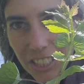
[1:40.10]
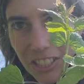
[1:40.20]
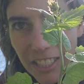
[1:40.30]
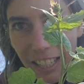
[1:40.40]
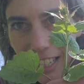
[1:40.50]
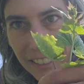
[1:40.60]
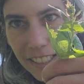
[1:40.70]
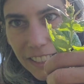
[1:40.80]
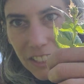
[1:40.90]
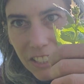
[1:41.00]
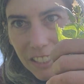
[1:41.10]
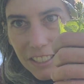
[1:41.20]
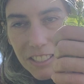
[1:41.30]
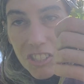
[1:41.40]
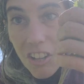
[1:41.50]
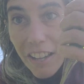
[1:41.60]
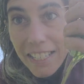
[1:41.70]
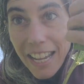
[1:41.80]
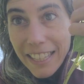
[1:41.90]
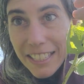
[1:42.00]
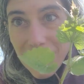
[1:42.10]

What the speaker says: just you can saute these